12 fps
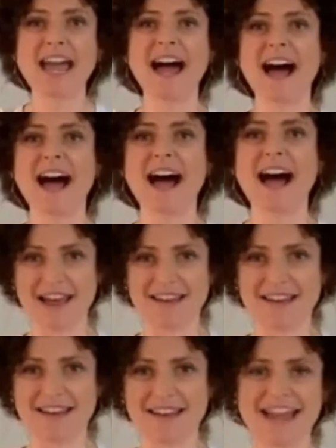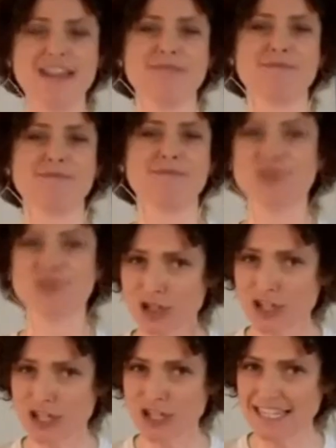I'm Alli. I am a
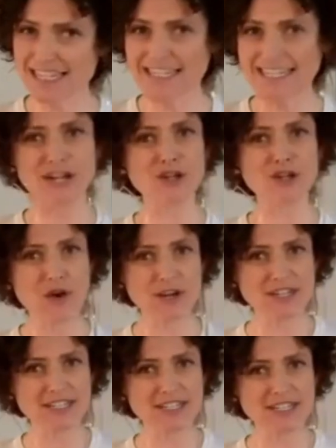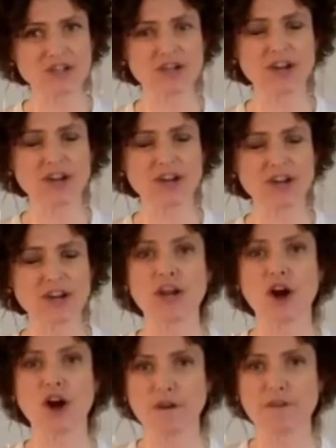nutritionist and a yoga teacher and
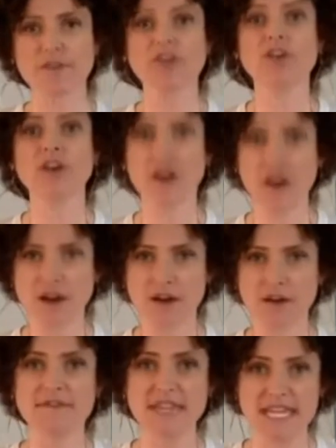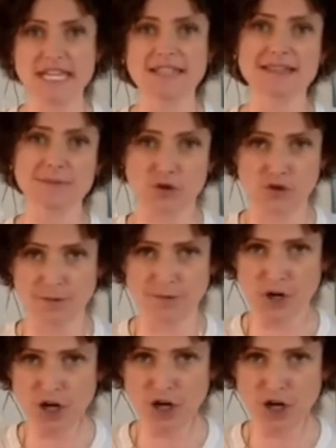author of the Smoothie
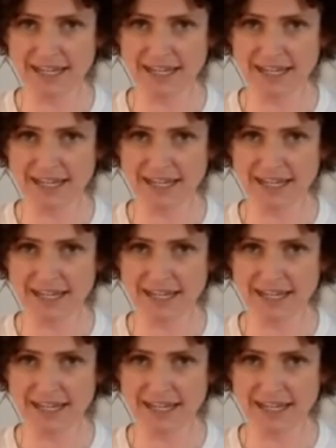Book.